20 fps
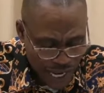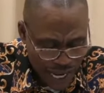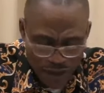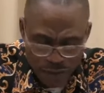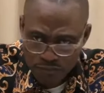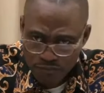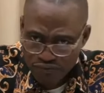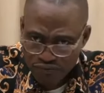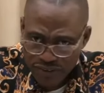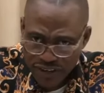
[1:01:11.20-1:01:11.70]

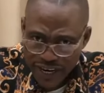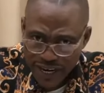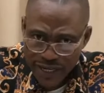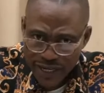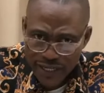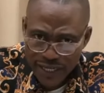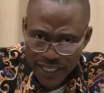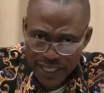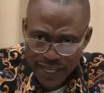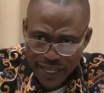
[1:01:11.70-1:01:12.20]
I
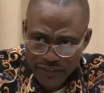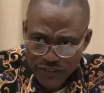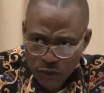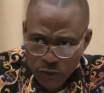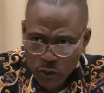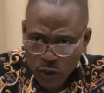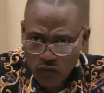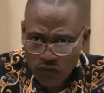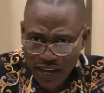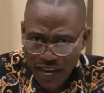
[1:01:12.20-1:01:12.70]
pray against the
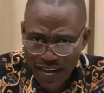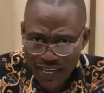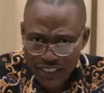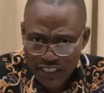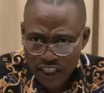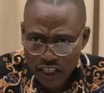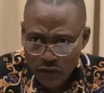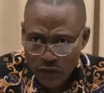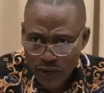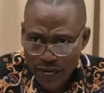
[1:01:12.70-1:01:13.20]
spirit of
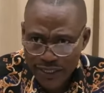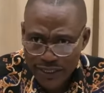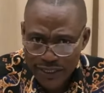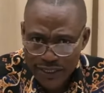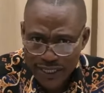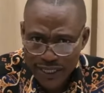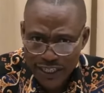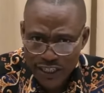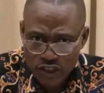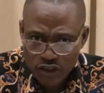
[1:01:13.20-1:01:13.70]

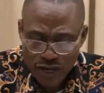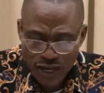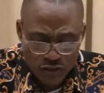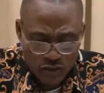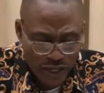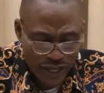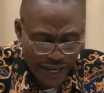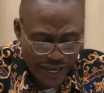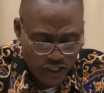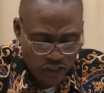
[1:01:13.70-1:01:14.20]
Antichrist that is trying
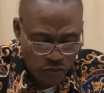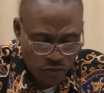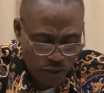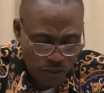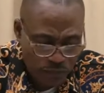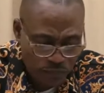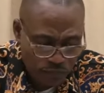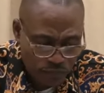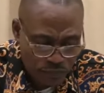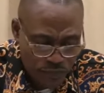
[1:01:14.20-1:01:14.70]
to get
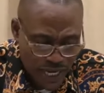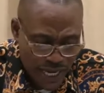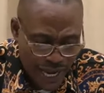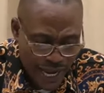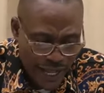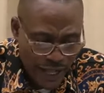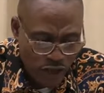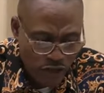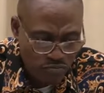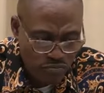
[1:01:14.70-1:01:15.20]
me.
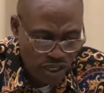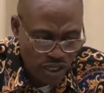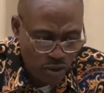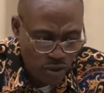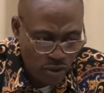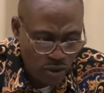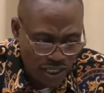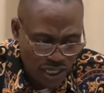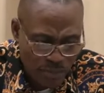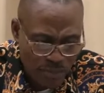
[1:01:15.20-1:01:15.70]
Help me,
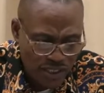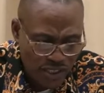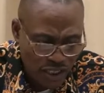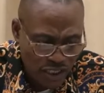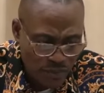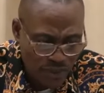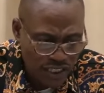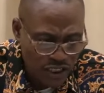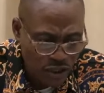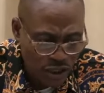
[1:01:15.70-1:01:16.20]
Lord. Come and
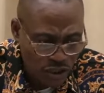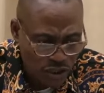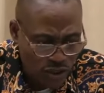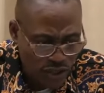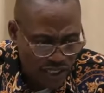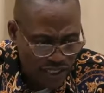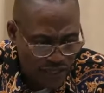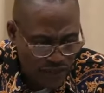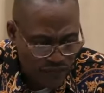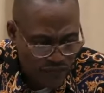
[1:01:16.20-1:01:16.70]
just somebody talk to
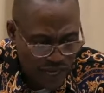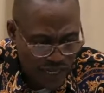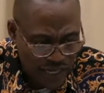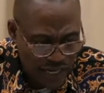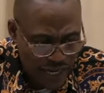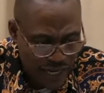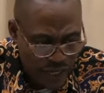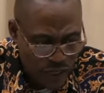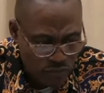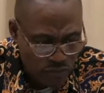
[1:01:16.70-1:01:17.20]
God and say,
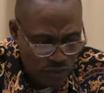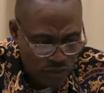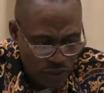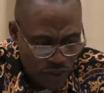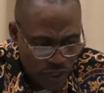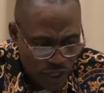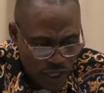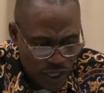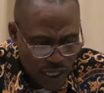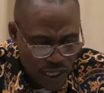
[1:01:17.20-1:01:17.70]
Father, help me.
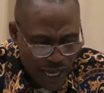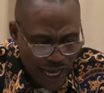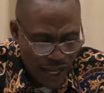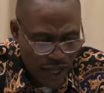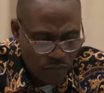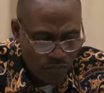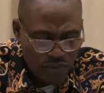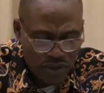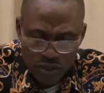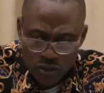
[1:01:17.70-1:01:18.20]

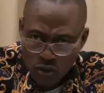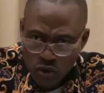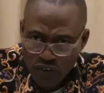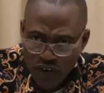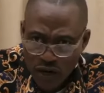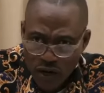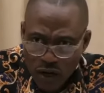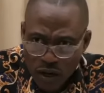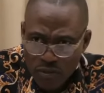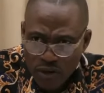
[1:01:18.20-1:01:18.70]
Help me to
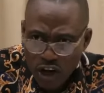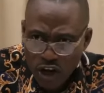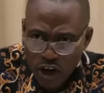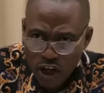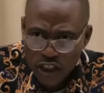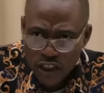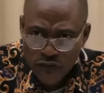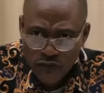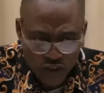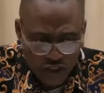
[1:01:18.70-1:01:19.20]
overcome
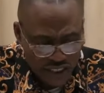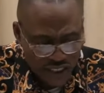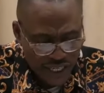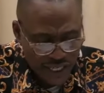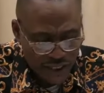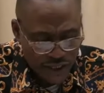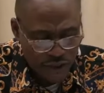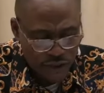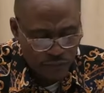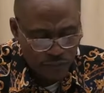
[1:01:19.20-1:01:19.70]
lust for
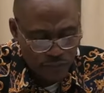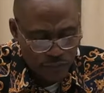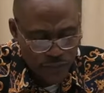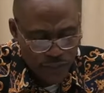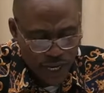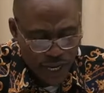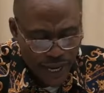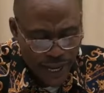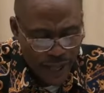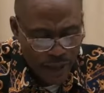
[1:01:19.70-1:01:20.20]

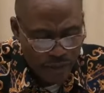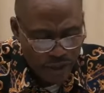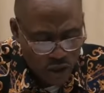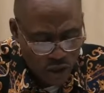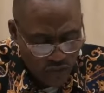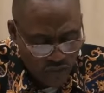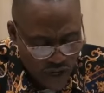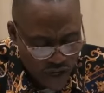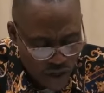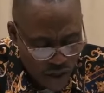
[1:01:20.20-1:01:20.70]
sex. Help me
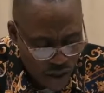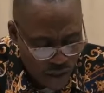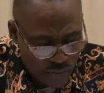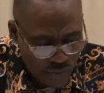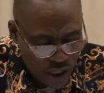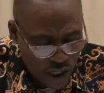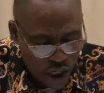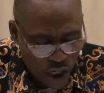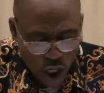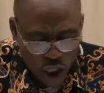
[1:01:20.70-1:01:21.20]
to
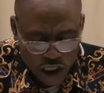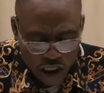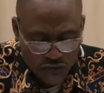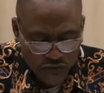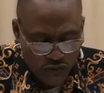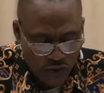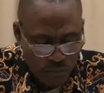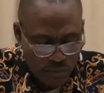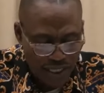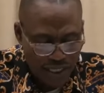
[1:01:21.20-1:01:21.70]
overcome
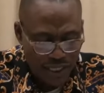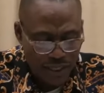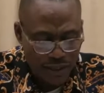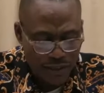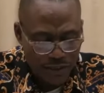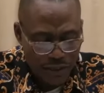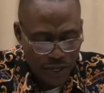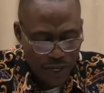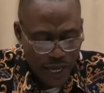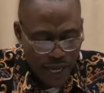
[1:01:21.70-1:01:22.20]
lust for money.
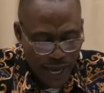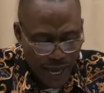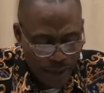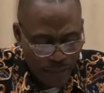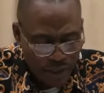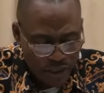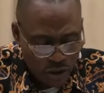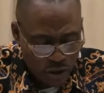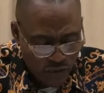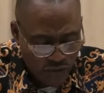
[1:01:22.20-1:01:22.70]

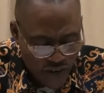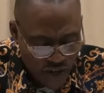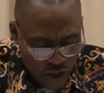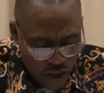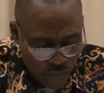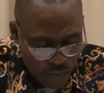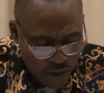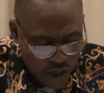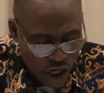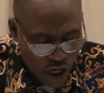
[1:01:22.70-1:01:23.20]
Help me to
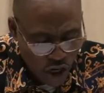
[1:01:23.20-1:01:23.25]
overcome